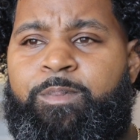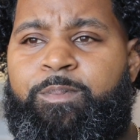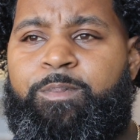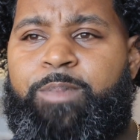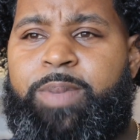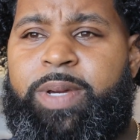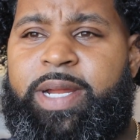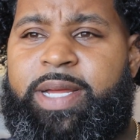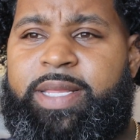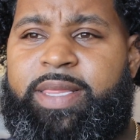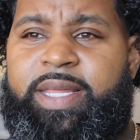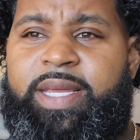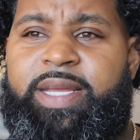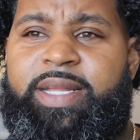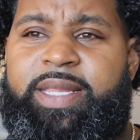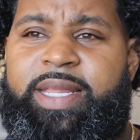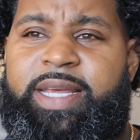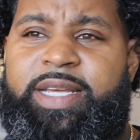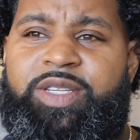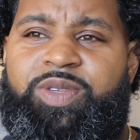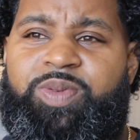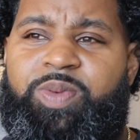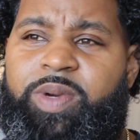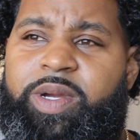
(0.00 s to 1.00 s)
But I think
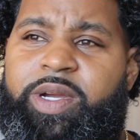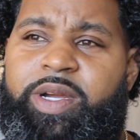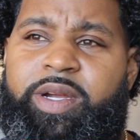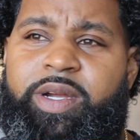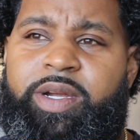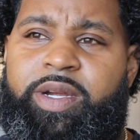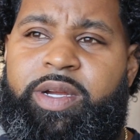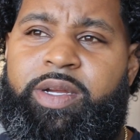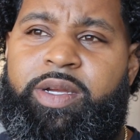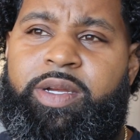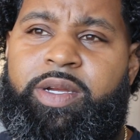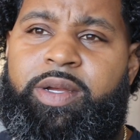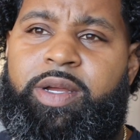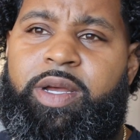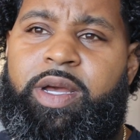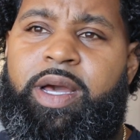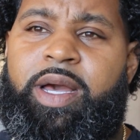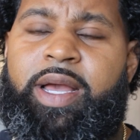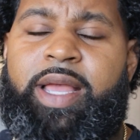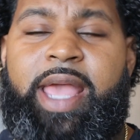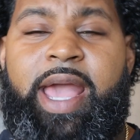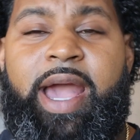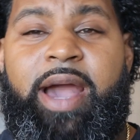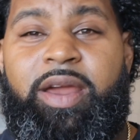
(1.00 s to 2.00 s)
that's where
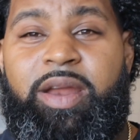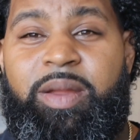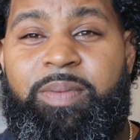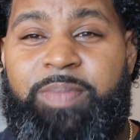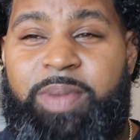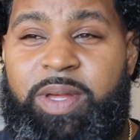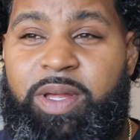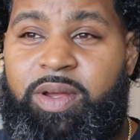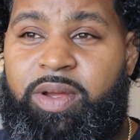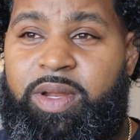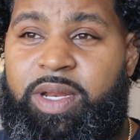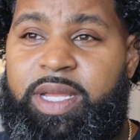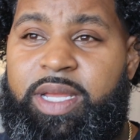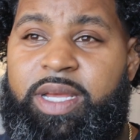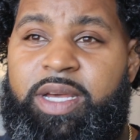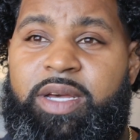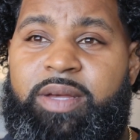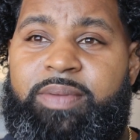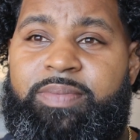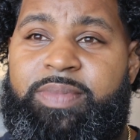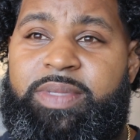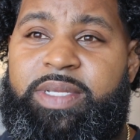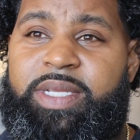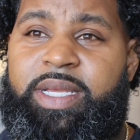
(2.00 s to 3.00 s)
accountability
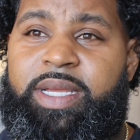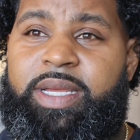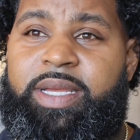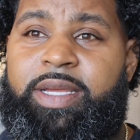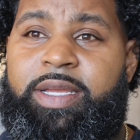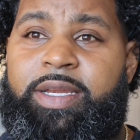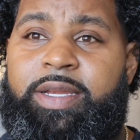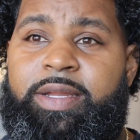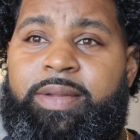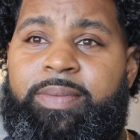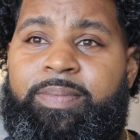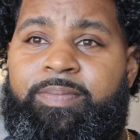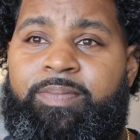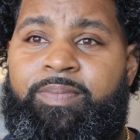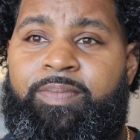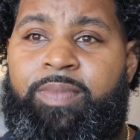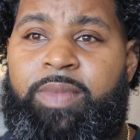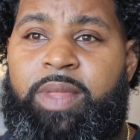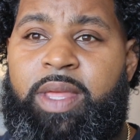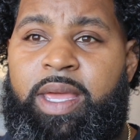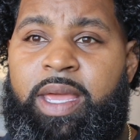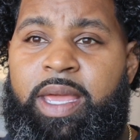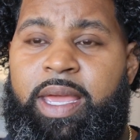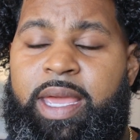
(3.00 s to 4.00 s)
comes in,
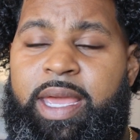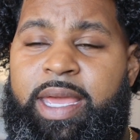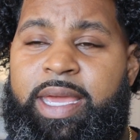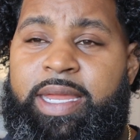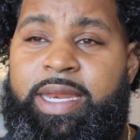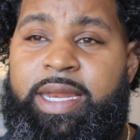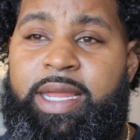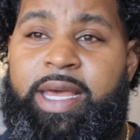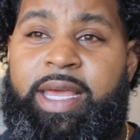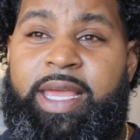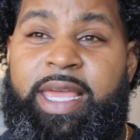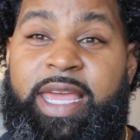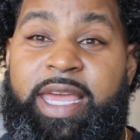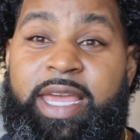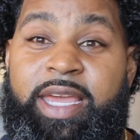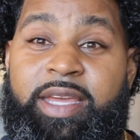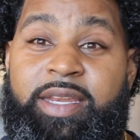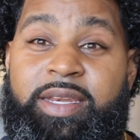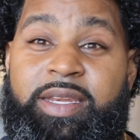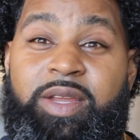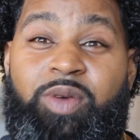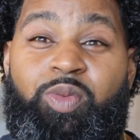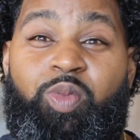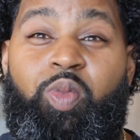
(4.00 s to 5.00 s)
and
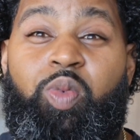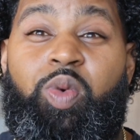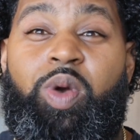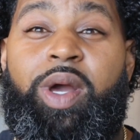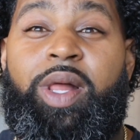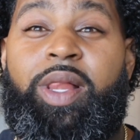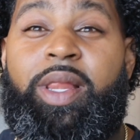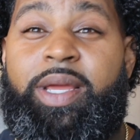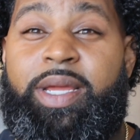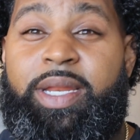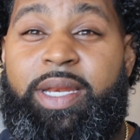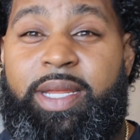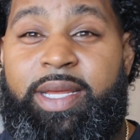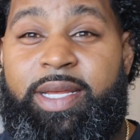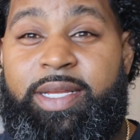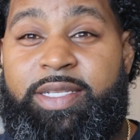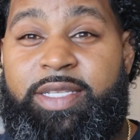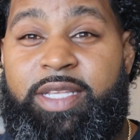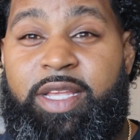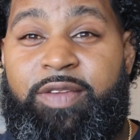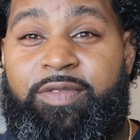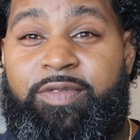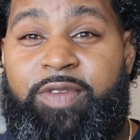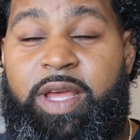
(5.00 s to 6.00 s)
again, the
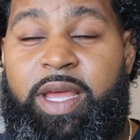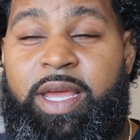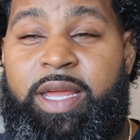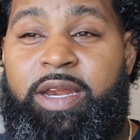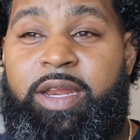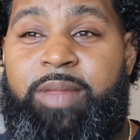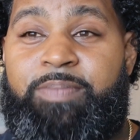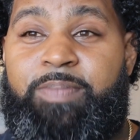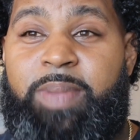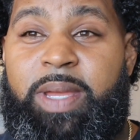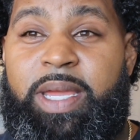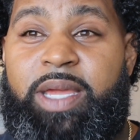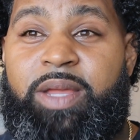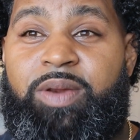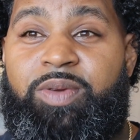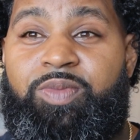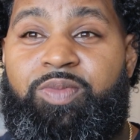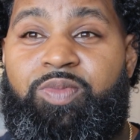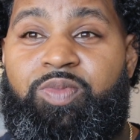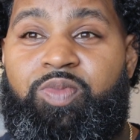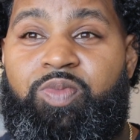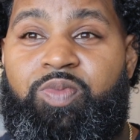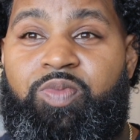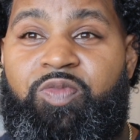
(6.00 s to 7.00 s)
willingness and
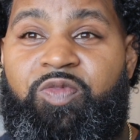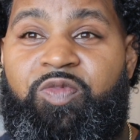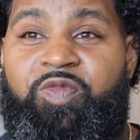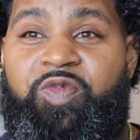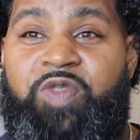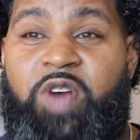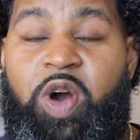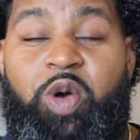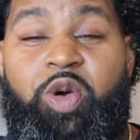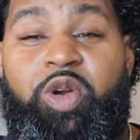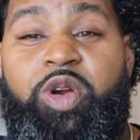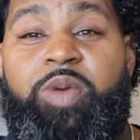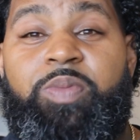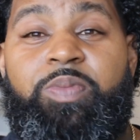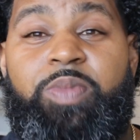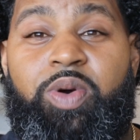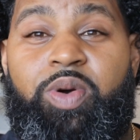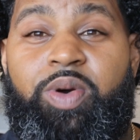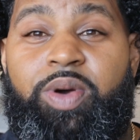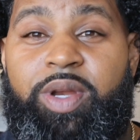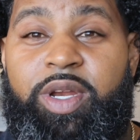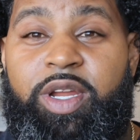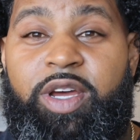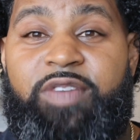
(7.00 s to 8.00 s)
being
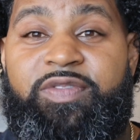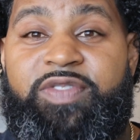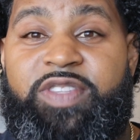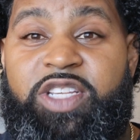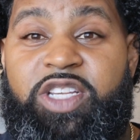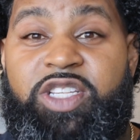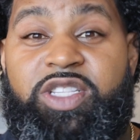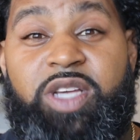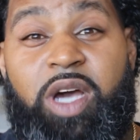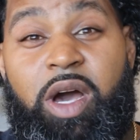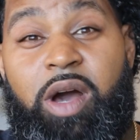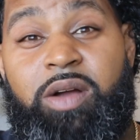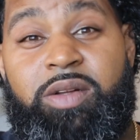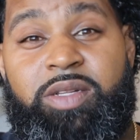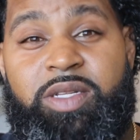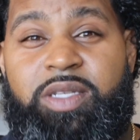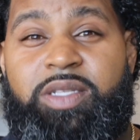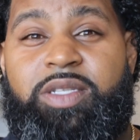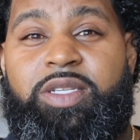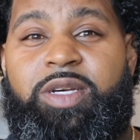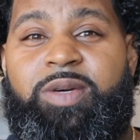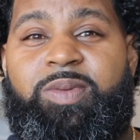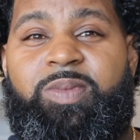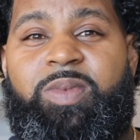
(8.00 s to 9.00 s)
vulnerable enough to talk to
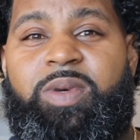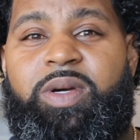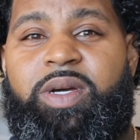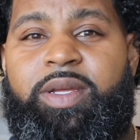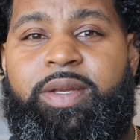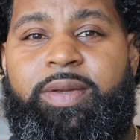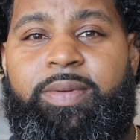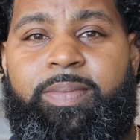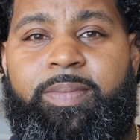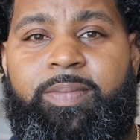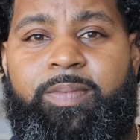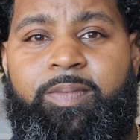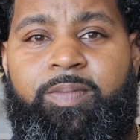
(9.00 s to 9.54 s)
someone.